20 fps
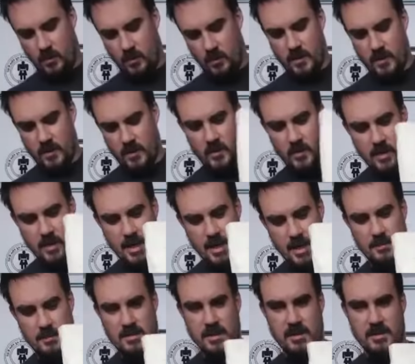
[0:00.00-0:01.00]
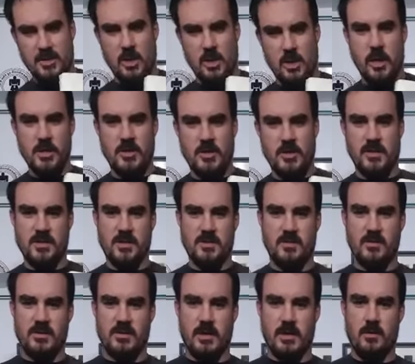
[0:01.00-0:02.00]
wore it a few times at Scottish
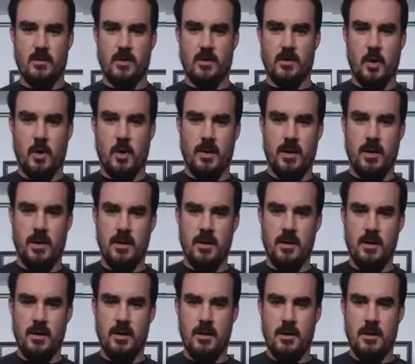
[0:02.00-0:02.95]
festivals out in Oklahoma,